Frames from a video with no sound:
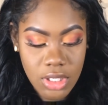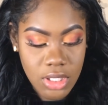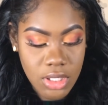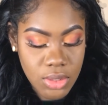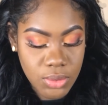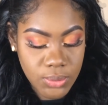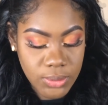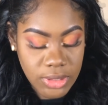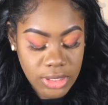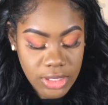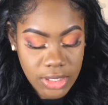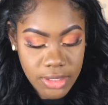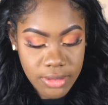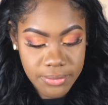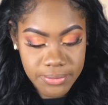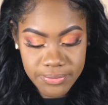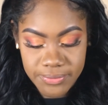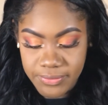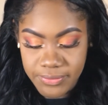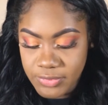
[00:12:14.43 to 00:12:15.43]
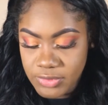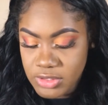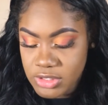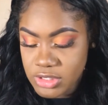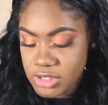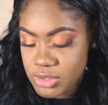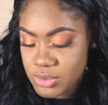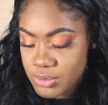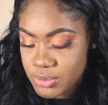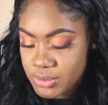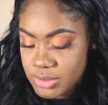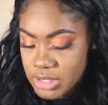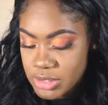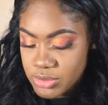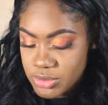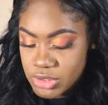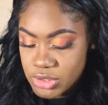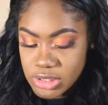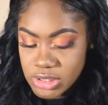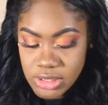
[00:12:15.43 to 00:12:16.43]
Okay, so now
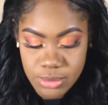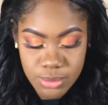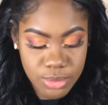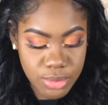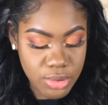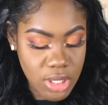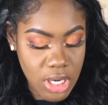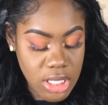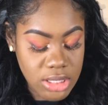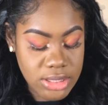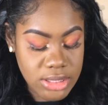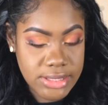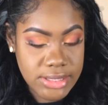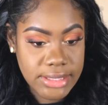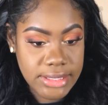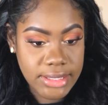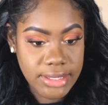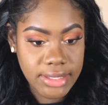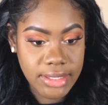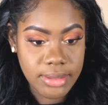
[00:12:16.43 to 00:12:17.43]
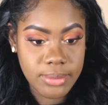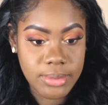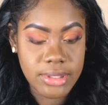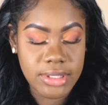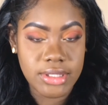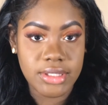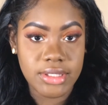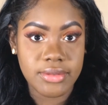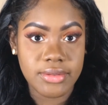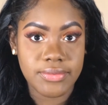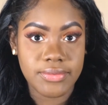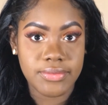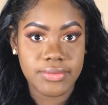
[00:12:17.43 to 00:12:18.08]
she's bronzing, I believe.